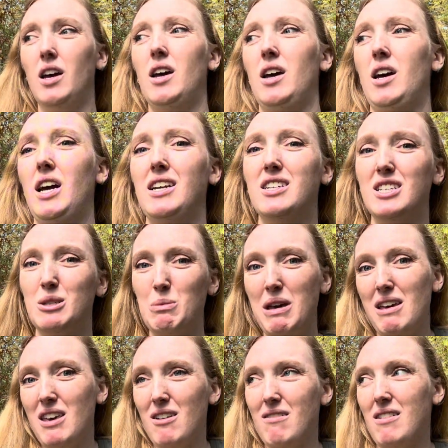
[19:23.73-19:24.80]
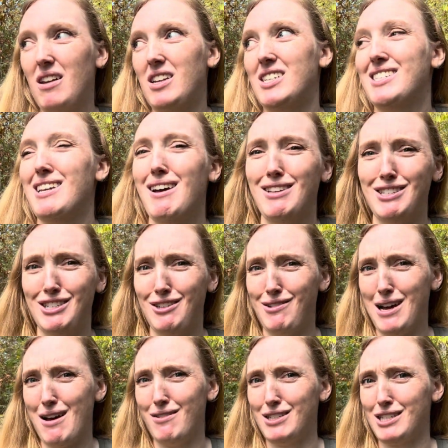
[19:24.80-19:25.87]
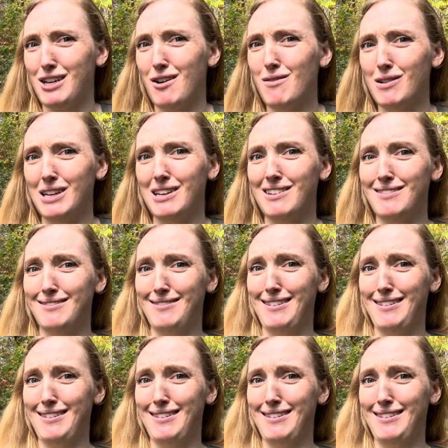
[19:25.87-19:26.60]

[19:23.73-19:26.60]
I just met you and I just asked you, how's it going?